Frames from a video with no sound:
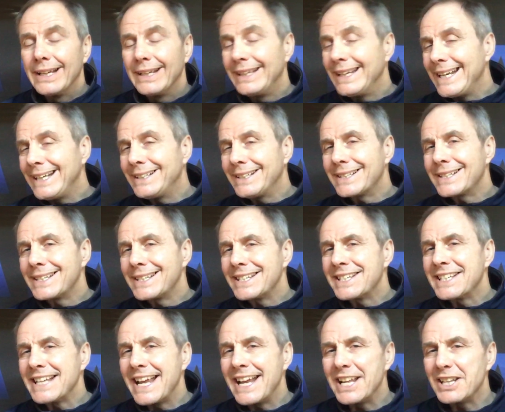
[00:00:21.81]
Needless to
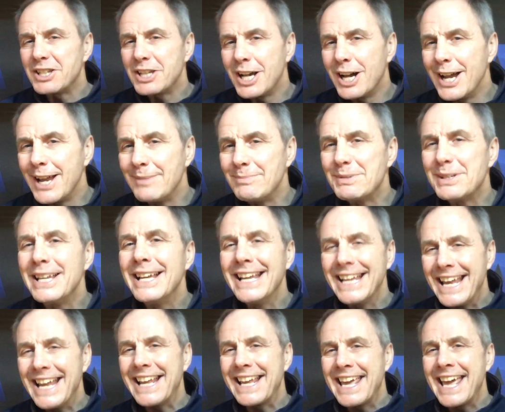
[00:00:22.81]
say, at times,
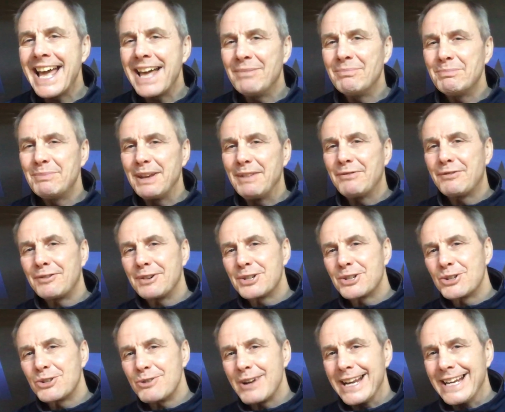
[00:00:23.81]
it can be
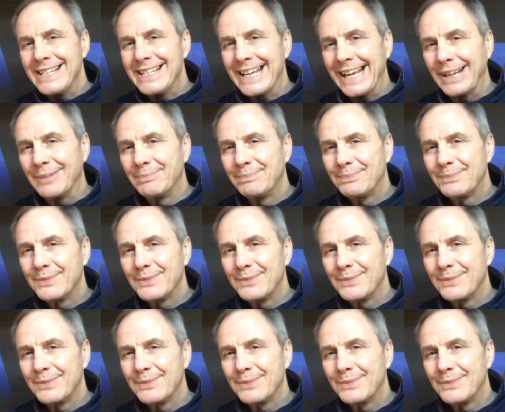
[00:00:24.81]
frustrating.